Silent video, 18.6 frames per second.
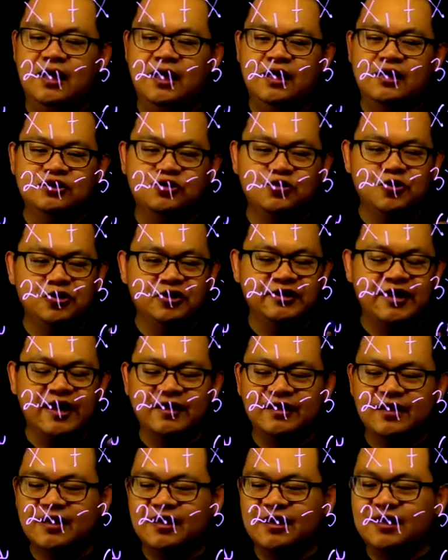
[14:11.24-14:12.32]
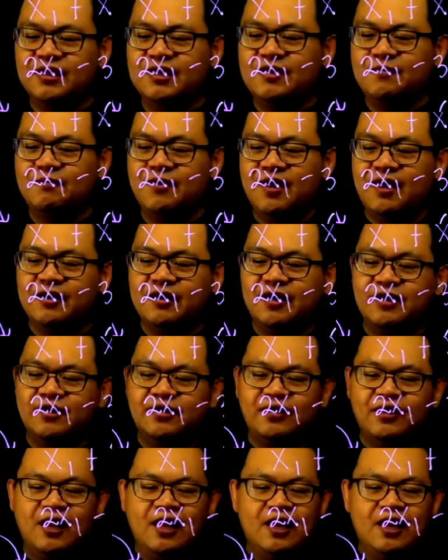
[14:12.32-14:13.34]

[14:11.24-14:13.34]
So you're technically making